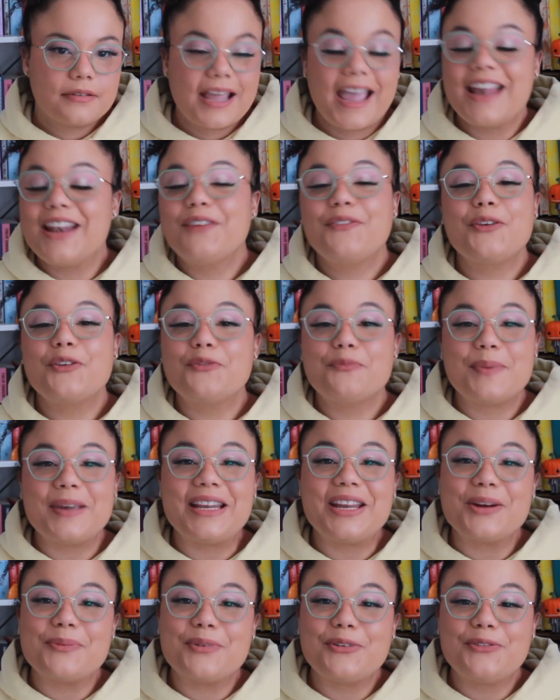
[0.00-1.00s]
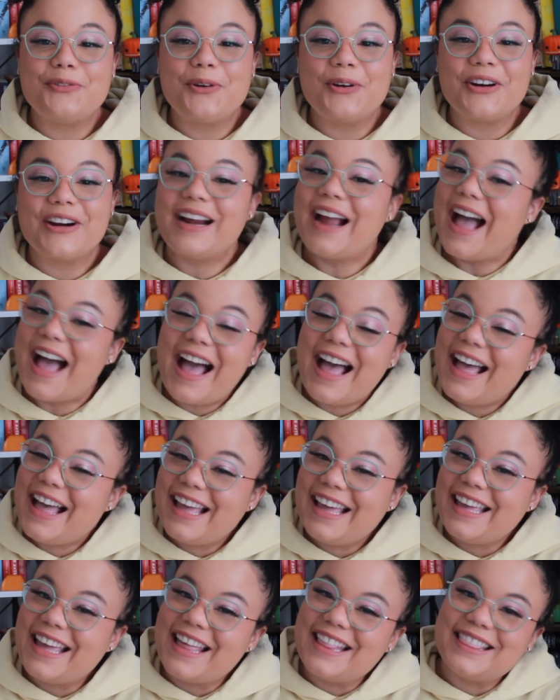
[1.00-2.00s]
And if you've been here before,
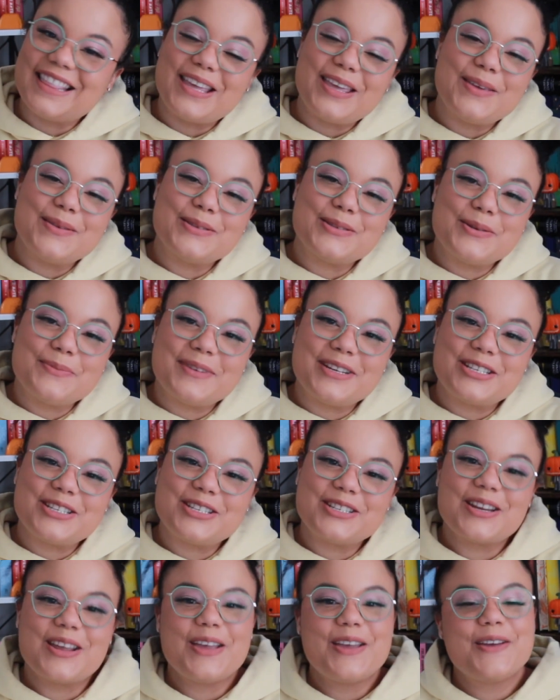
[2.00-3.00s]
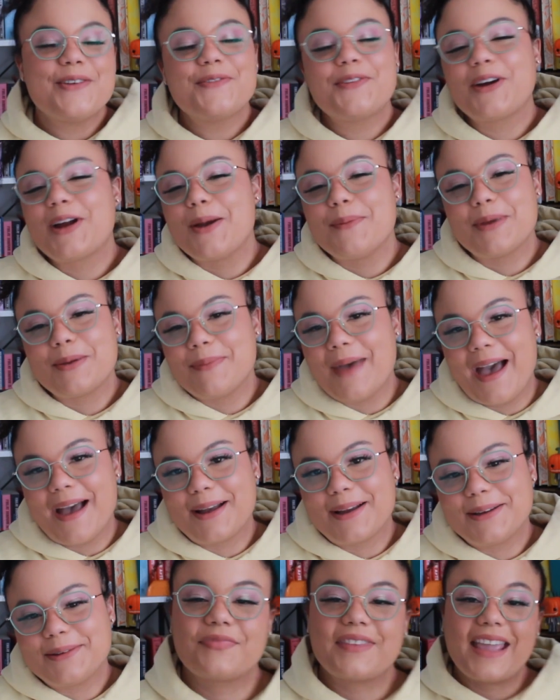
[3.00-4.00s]
hi, and thank you so much for coming back.